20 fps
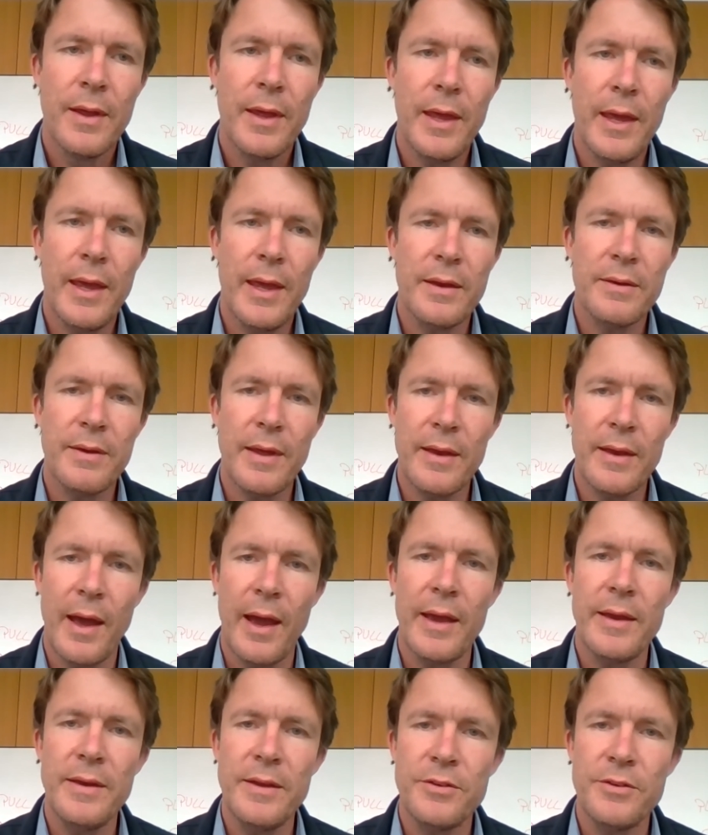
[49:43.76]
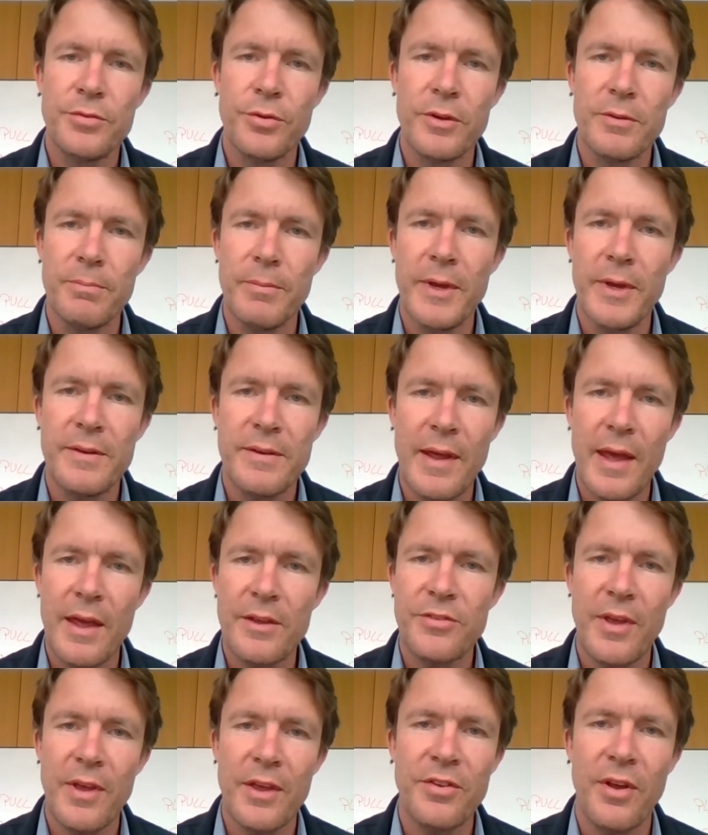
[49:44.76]
And I need to admit,
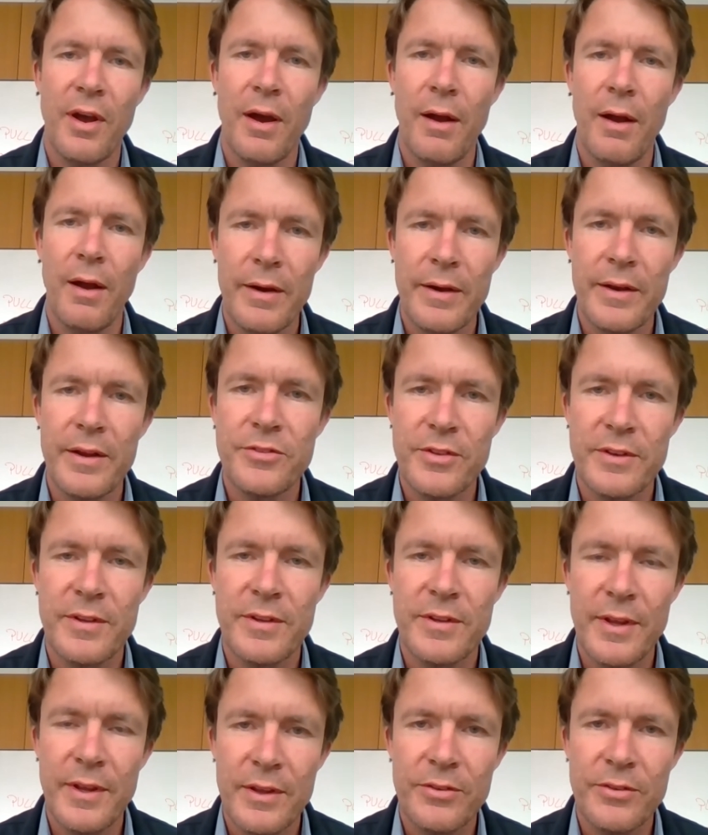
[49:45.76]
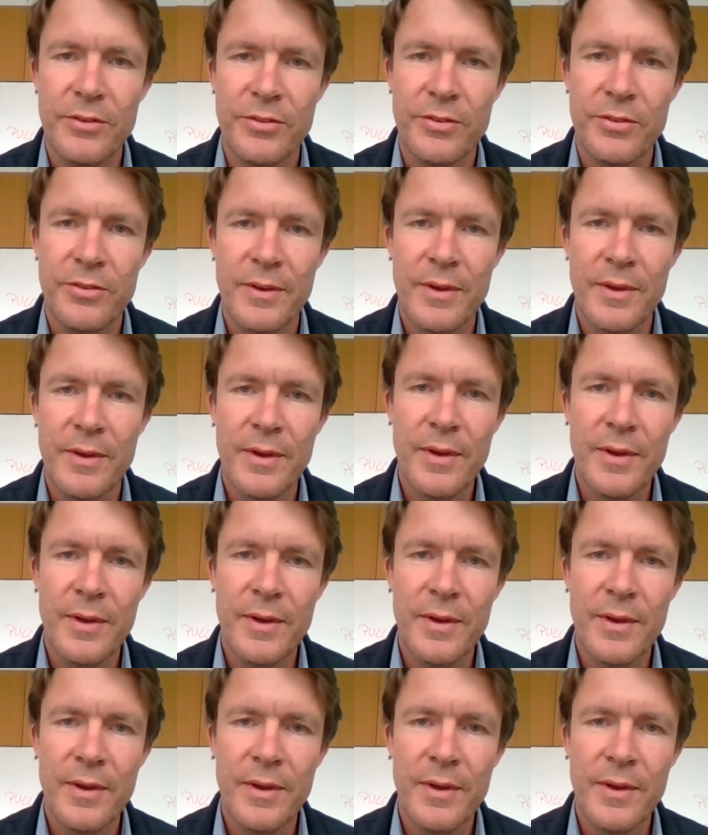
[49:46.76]
as hard as it is,